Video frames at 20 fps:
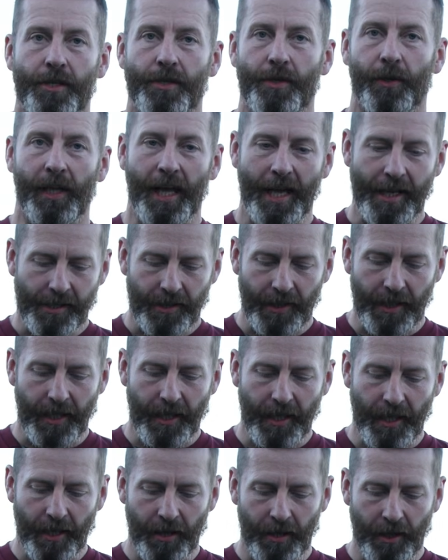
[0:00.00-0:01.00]
So
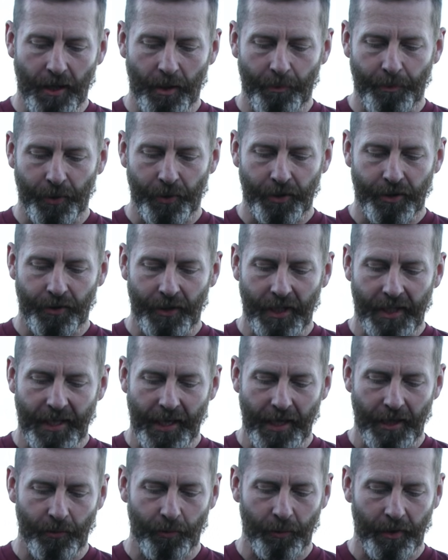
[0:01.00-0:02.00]
lastly, in the butchery
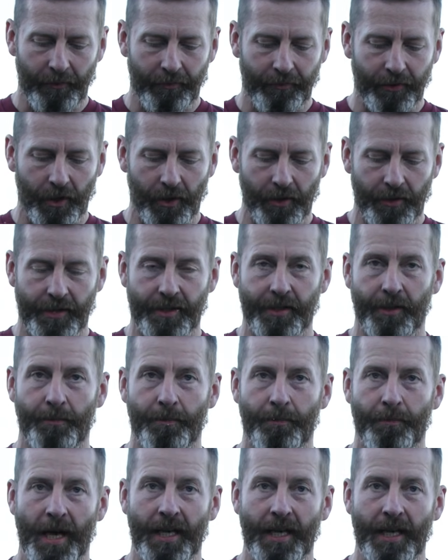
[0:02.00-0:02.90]
kit, we've got some